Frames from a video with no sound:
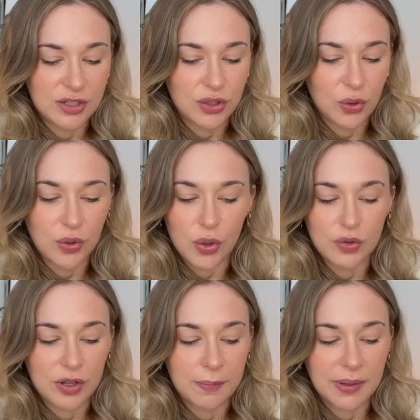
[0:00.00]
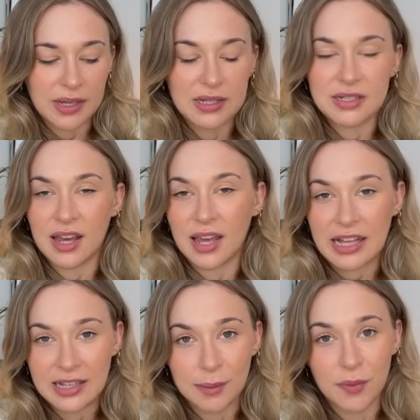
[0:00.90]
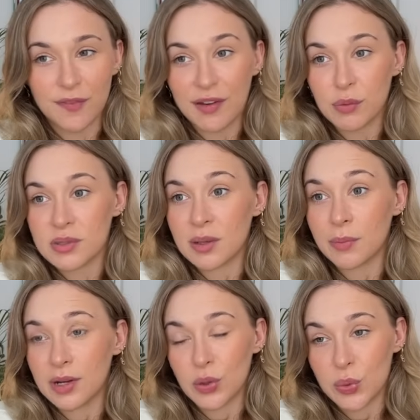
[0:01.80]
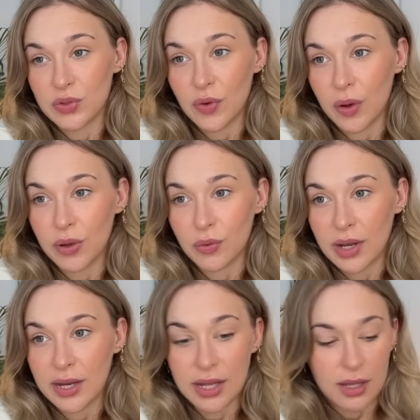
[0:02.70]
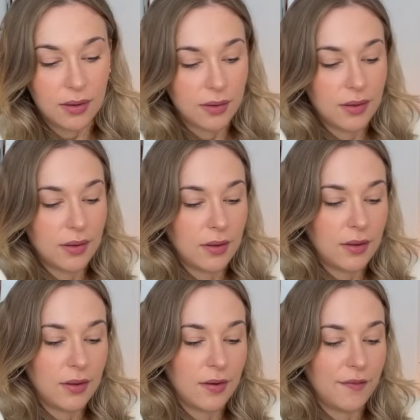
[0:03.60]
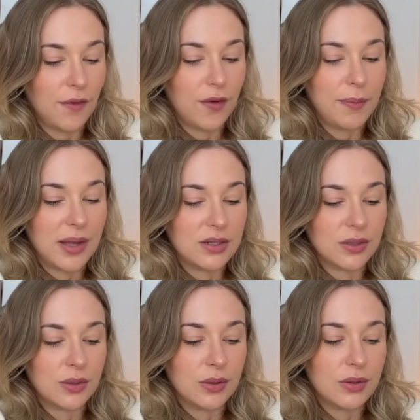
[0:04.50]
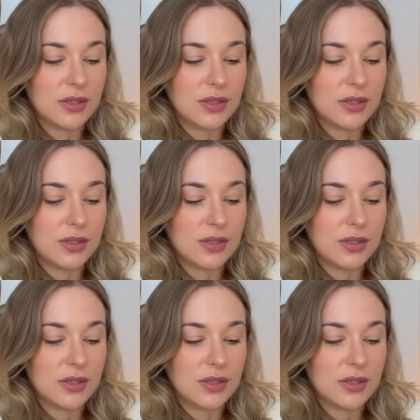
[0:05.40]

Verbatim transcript: Don't go jumping in, taking a leap of faith with somebody who is very greedy for a Pentacles.